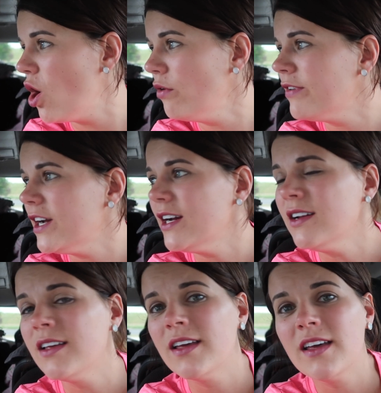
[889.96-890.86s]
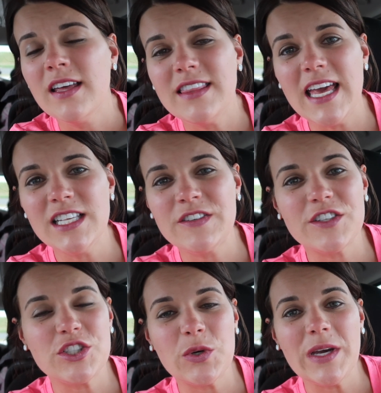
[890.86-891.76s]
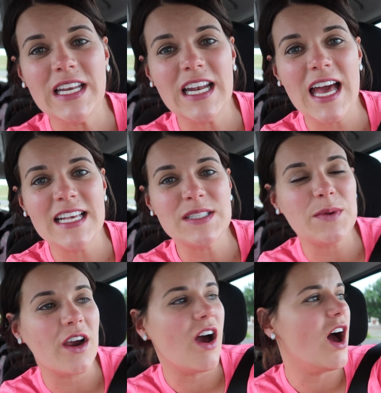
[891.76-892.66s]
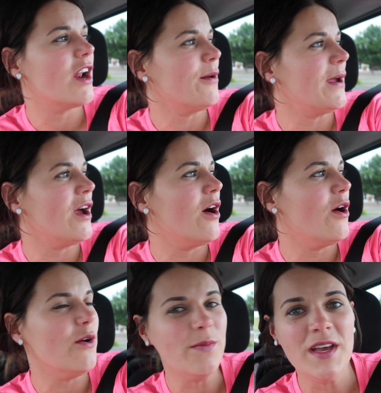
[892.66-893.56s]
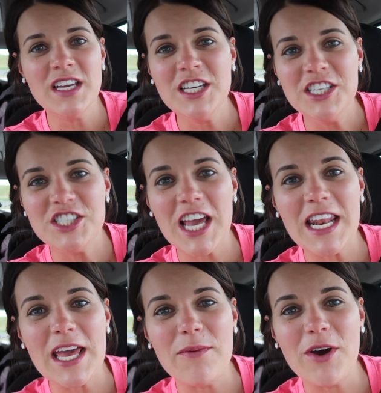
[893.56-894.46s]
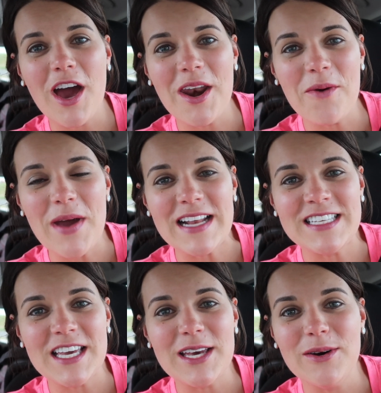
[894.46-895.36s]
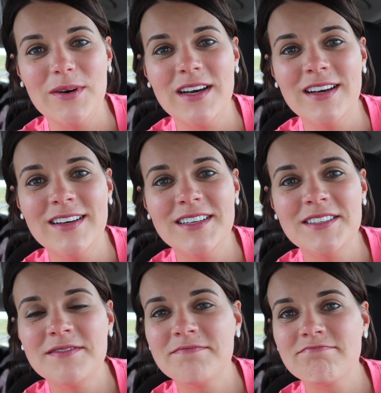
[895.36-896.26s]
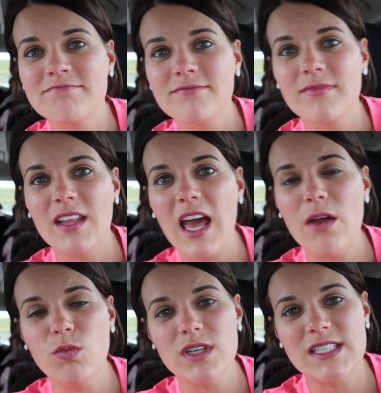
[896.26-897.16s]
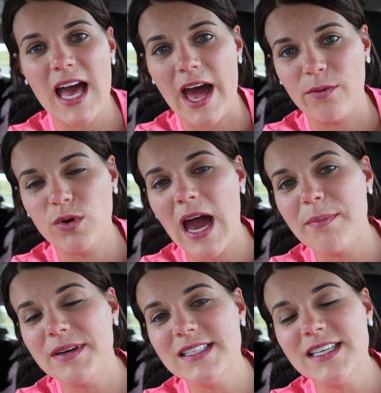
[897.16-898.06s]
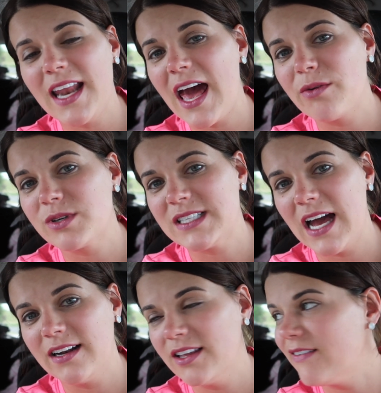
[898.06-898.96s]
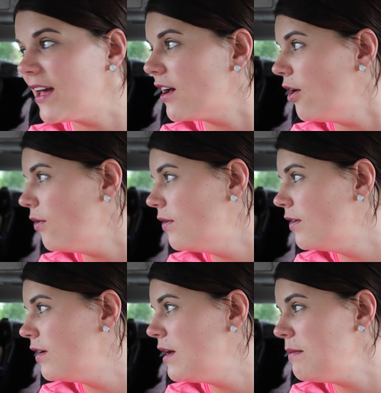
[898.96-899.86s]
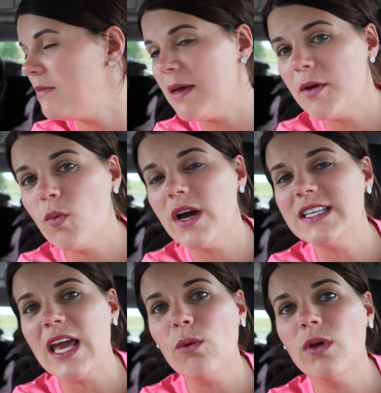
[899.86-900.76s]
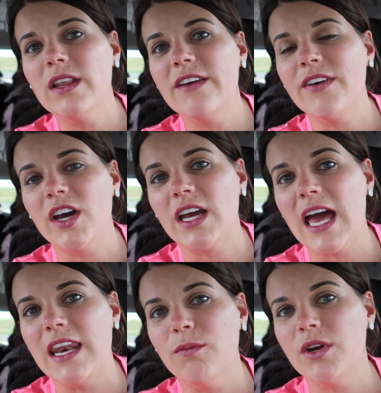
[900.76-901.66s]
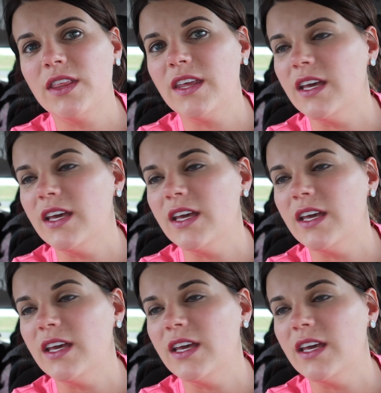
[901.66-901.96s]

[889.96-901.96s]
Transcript: over. Thanks for joining us. We are on our way home. JD, we're on our way to you. And I'm sad. And we're sad. We're happy to see Dad. We're sad to leave Idaho. Maybe one day we'll live here again. What do you